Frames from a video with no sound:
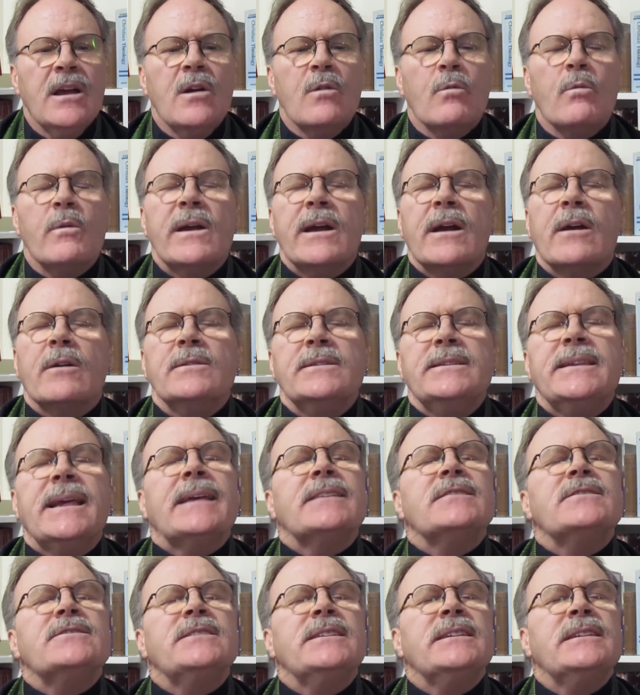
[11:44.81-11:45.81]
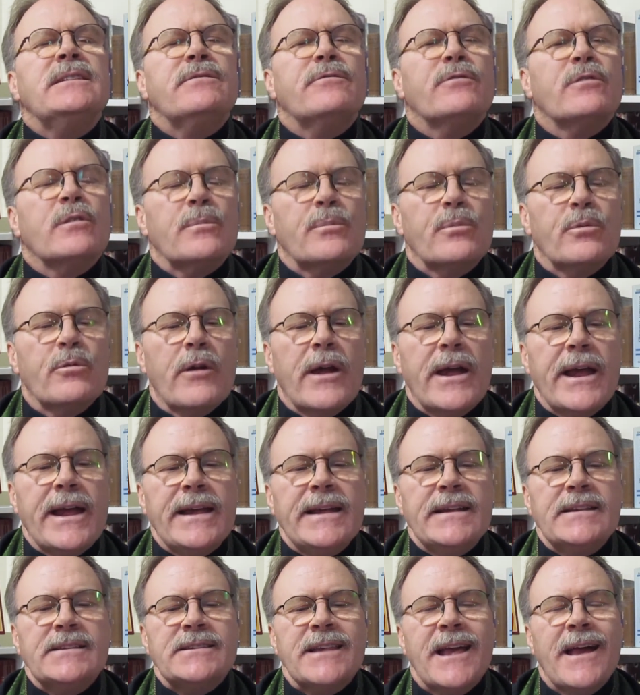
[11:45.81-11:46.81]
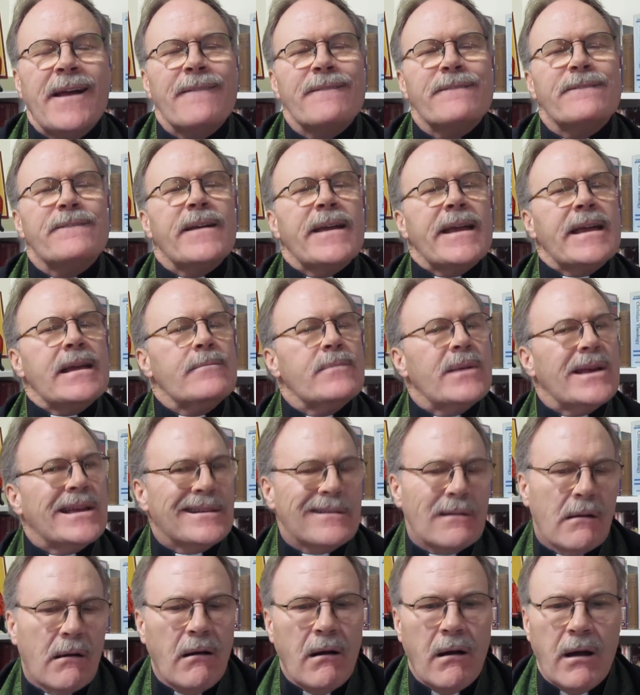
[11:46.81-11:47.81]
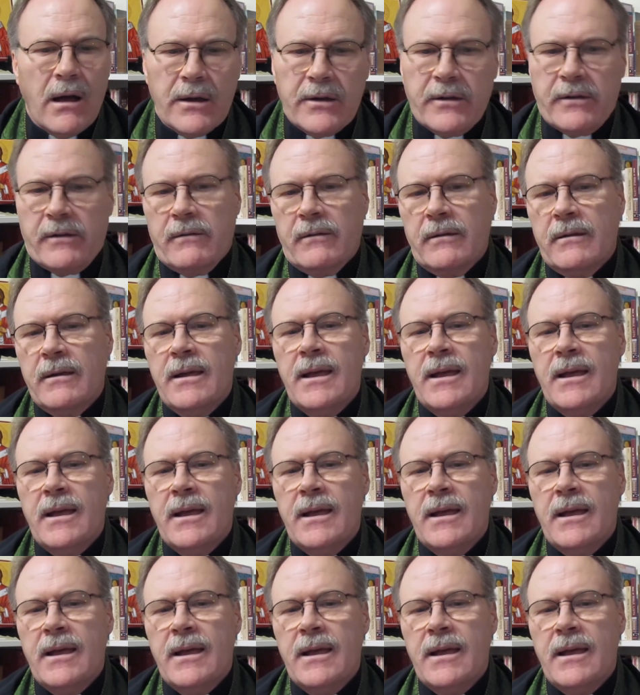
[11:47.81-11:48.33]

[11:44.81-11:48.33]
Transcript: we are destined for praise, fame, and honor,